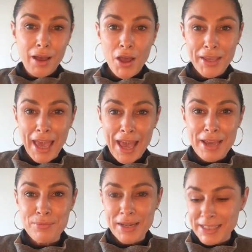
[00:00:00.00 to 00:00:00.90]

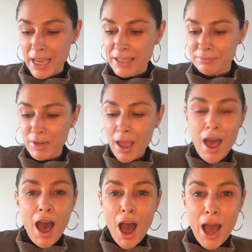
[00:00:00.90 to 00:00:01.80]
Okay, we're done.
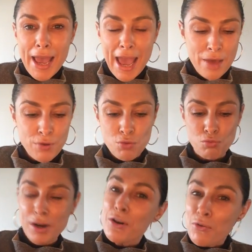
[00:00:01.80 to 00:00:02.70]
I have
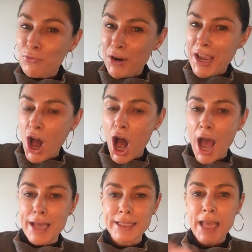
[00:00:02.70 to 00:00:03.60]
wrinkle-free
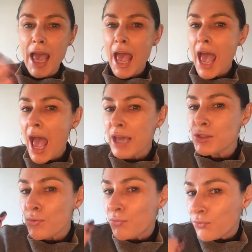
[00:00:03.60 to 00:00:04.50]
eyes
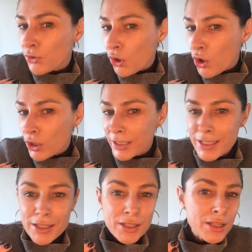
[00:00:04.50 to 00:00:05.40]
and
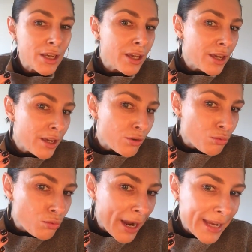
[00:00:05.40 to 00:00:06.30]
flawless,
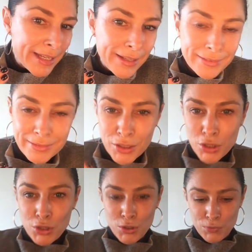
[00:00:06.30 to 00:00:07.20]
radiant,
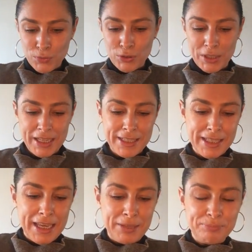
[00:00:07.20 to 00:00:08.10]
youthful looking
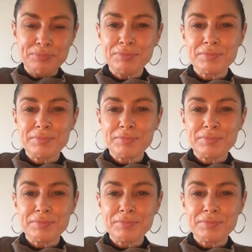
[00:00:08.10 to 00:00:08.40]
skin.